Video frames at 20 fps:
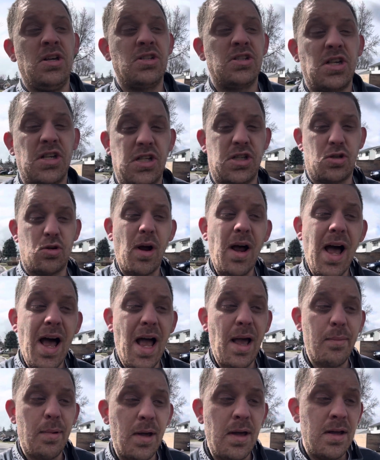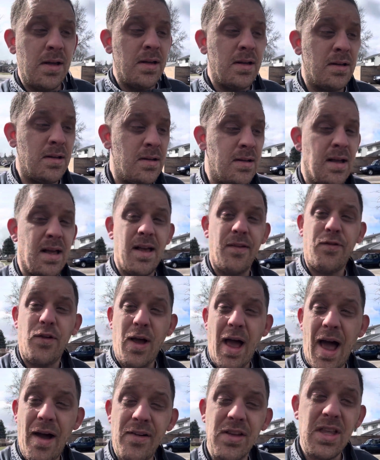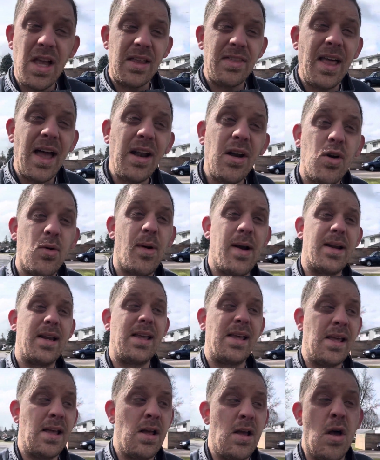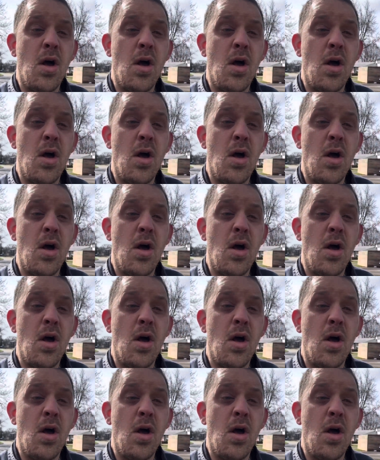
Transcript: subscribe if you haven't done that already,